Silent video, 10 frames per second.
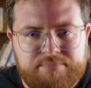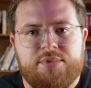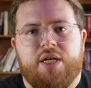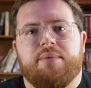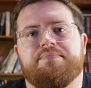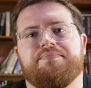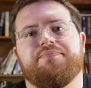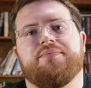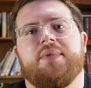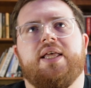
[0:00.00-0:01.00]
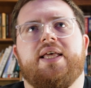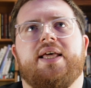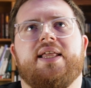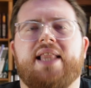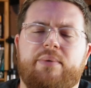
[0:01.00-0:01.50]
So,
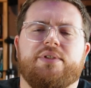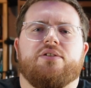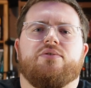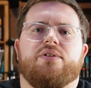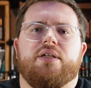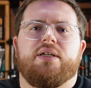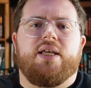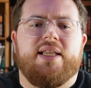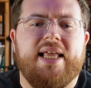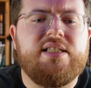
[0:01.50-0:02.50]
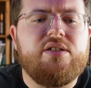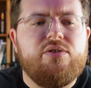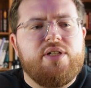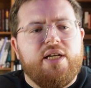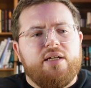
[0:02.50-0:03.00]
that was interesting. That's
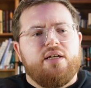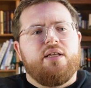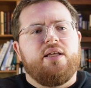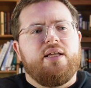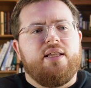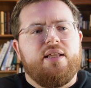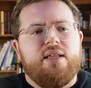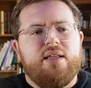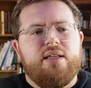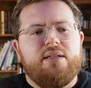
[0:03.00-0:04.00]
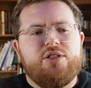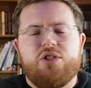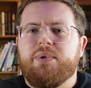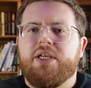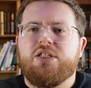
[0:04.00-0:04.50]
interesting
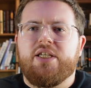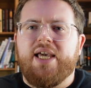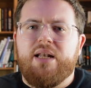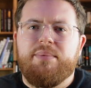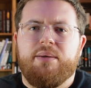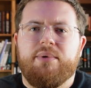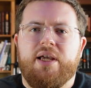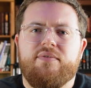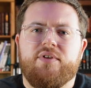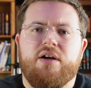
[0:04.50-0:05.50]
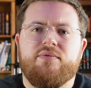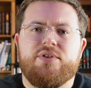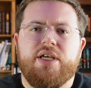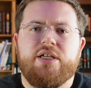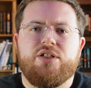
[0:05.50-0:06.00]
just because you got to be able to have the
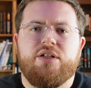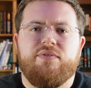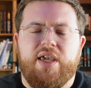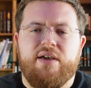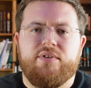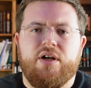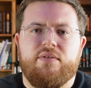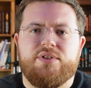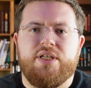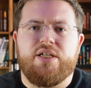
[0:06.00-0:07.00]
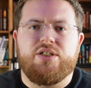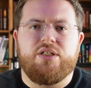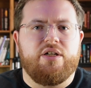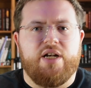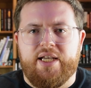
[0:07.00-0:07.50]
conversation. If you can't have the conversation,
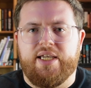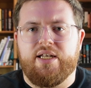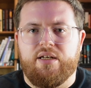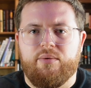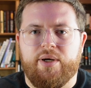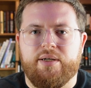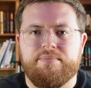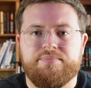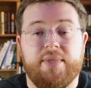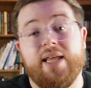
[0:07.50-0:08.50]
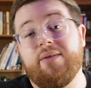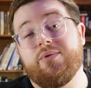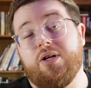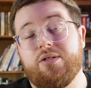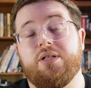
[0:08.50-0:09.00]
then you're not getting anywhere. And it
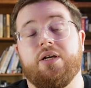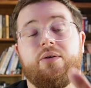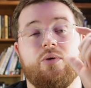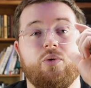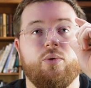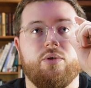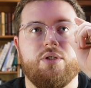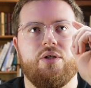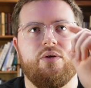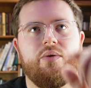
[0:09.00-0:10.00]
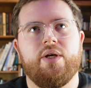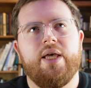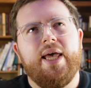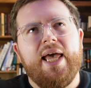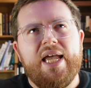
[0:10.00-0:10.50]
was also cool to
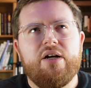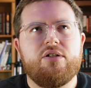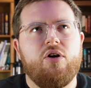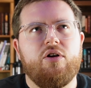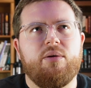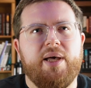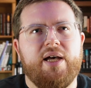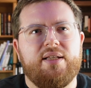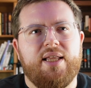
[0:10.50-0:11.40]
hear her talk about,